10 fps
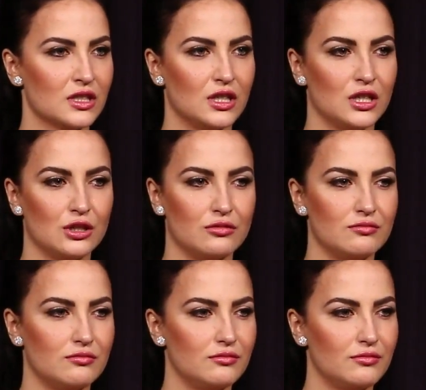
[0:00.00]

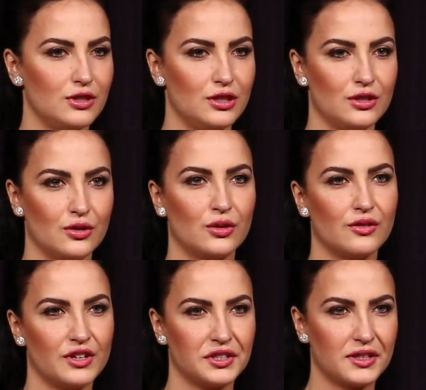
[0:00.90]
um, you know, a
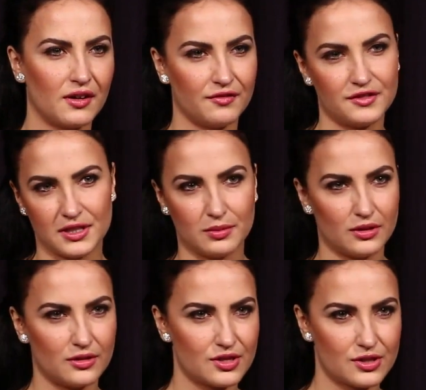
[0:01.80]
very
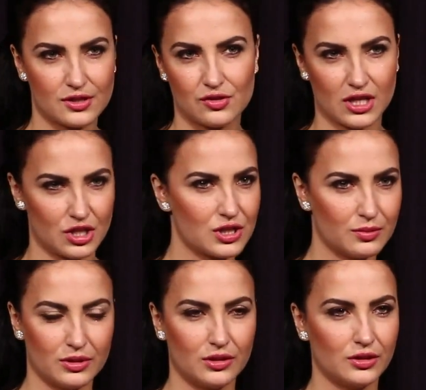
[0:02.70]
comfortable,
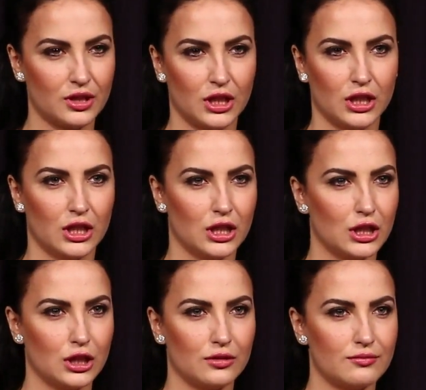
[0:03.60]
stretchable
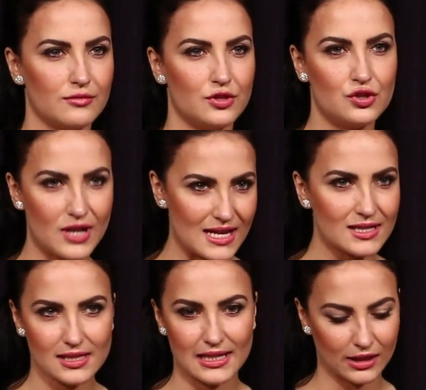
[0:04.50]
um,
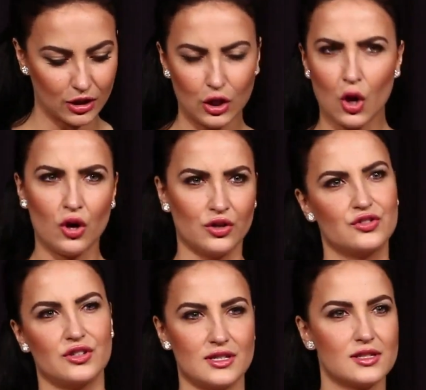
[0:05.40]
dress, like a long
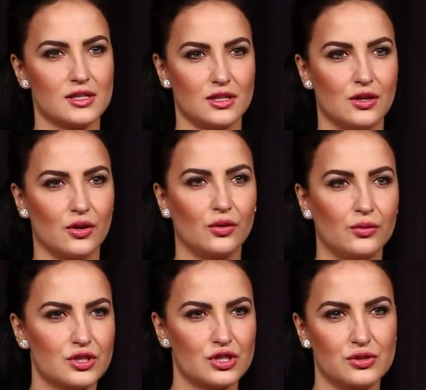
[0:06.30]
dress. You know,
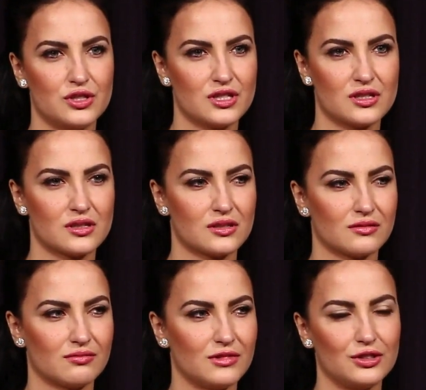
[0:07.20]
which you just
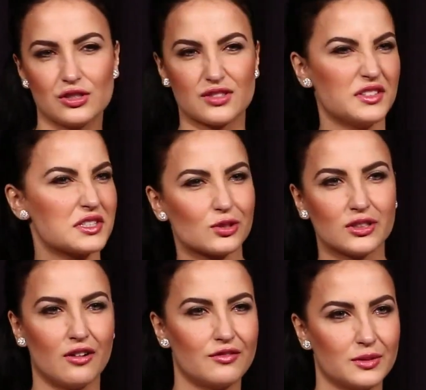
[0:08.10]
you just feel so
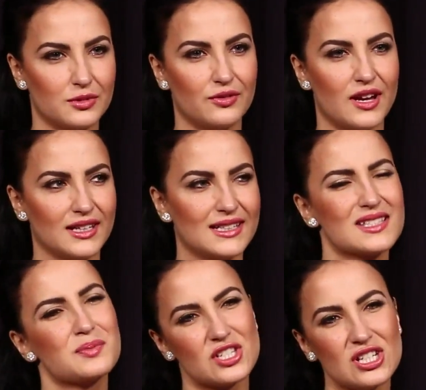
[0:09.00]
comfortable wearing it,
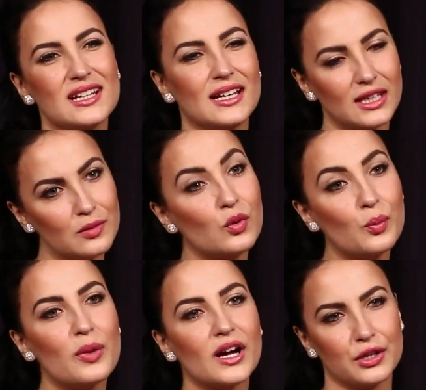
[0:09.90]
especially like in
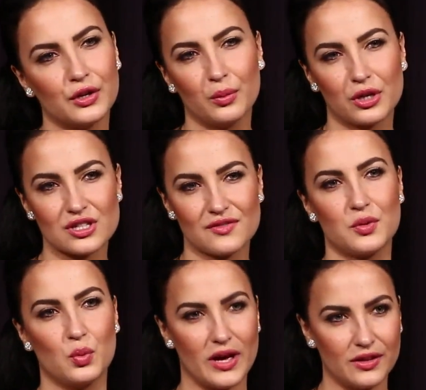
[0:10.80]
Mumbai. You know, because of
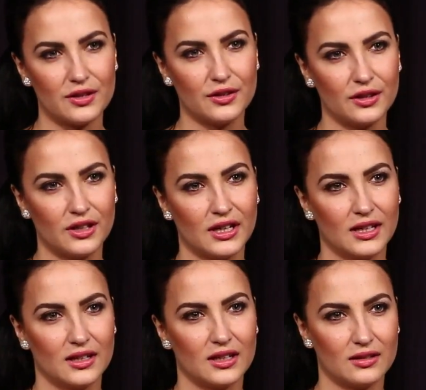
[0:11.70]
the weather
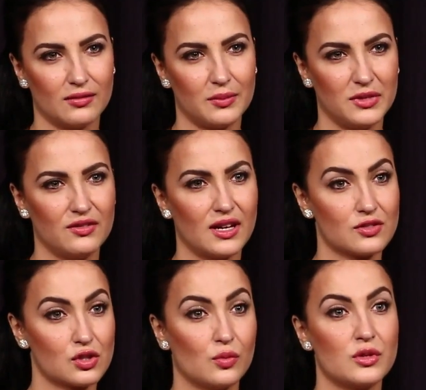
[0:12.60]
it, I mean, we have
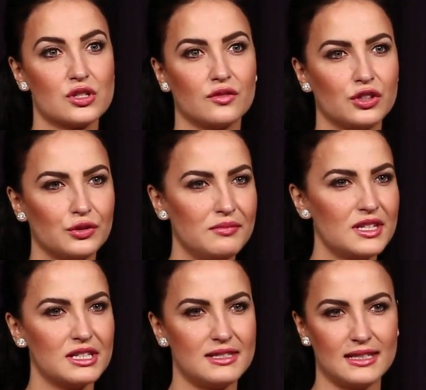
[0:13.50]
so much of
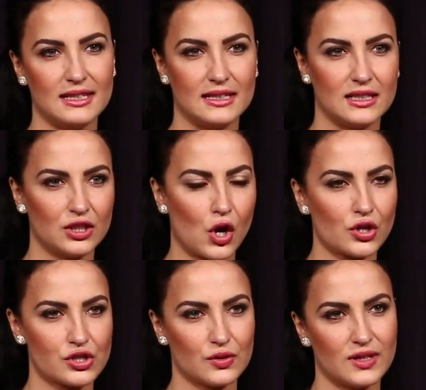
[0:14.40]
humidity and it
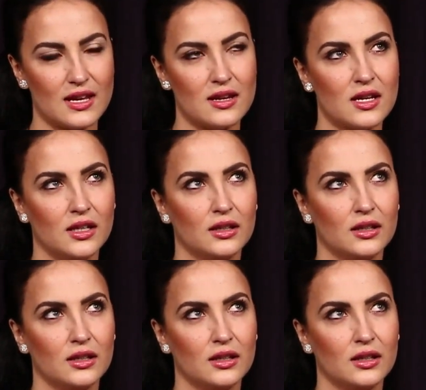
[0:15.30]
hot. So then